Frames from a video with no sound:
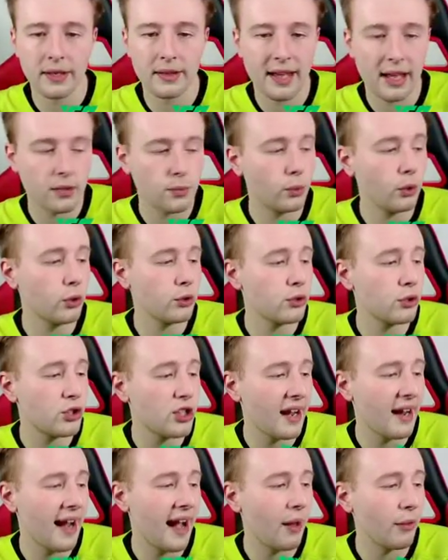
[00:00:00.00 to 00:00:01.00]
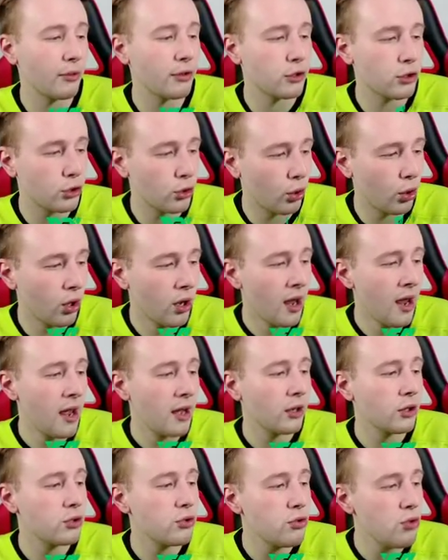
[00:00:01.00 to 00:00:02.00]
the end. We'll also check out the store,
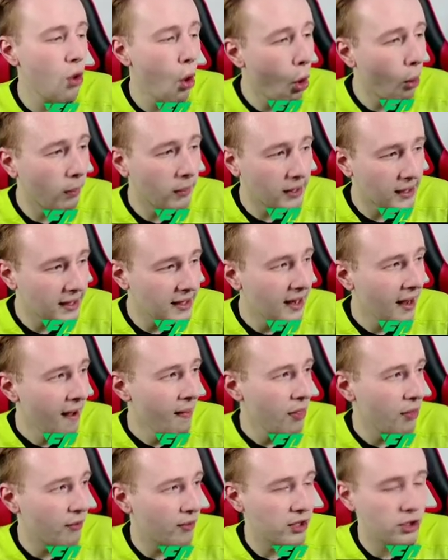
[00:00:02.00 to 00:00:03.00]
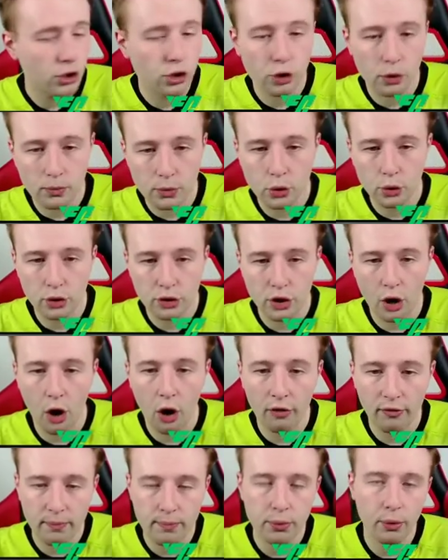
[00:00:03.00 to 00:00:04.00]
because normally there is some sort
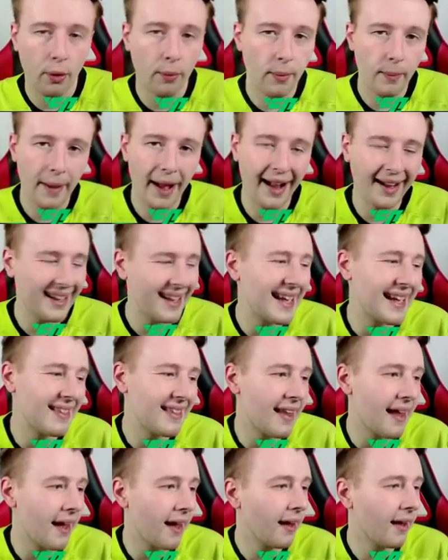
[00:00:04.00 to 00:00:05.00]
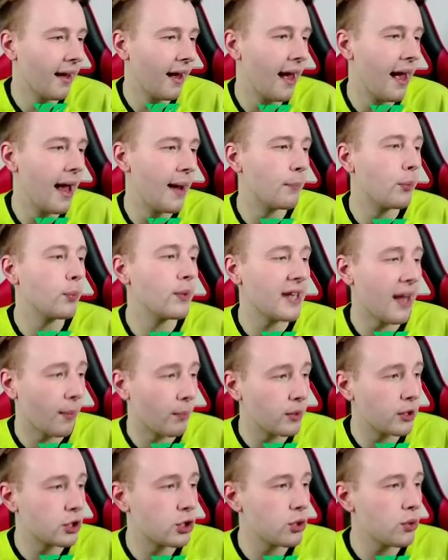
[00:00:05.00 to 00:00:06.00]
of promo pack in there. Um, but yeah, we
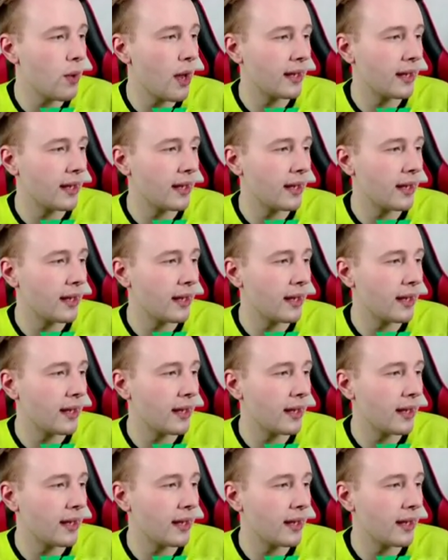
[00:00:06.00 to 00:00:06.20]
do